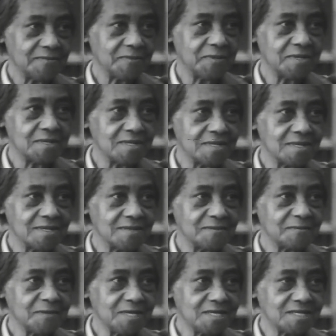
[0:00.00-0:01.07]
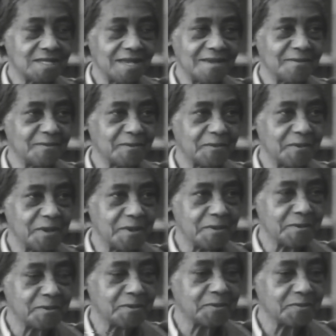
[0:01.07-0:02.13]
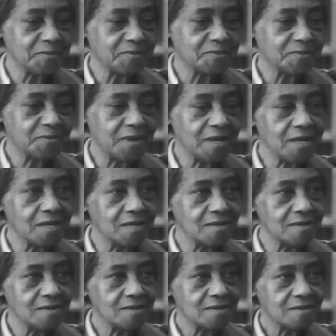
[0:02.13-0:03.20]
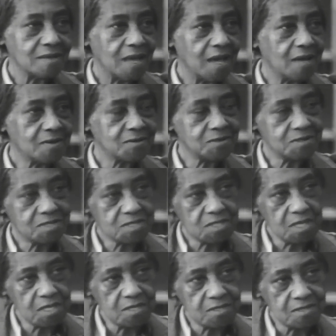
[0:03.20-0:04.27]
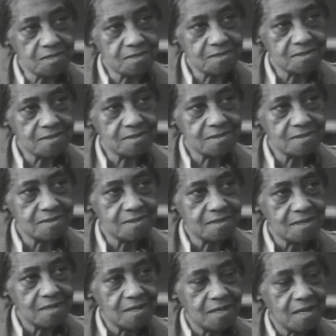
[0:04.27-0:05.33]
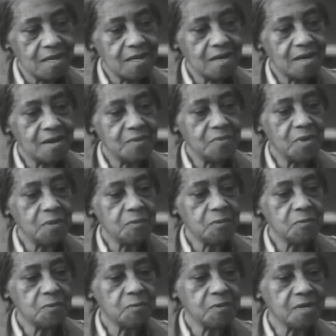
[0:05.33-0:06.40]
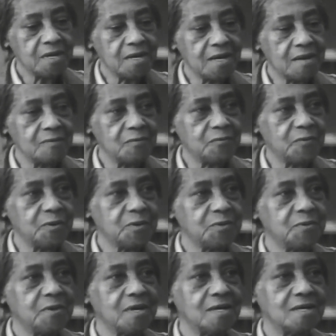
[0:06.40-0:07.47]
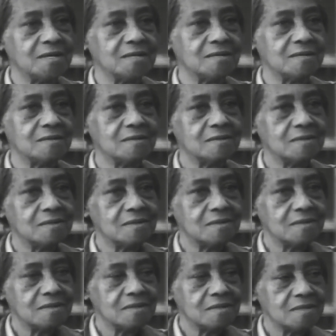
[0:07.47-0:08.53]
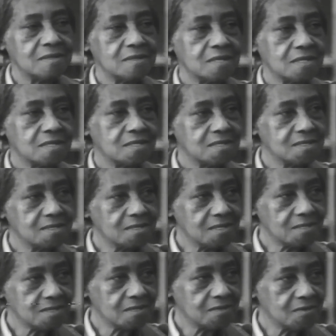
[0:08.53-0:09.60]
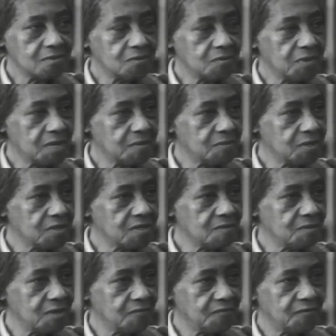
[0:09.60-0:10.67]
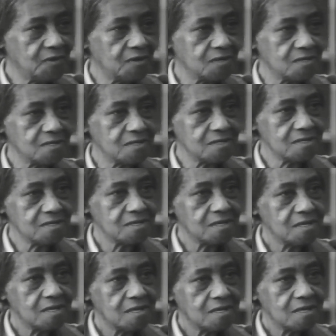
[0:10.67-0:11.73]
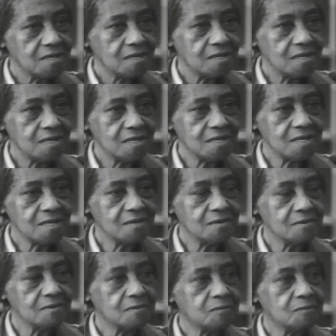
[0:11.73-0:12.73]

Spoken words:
from under there. We stayed on the railroad playing out to the station. And I remember when we got our first ride, the conductor knew my mother, my father, and he knew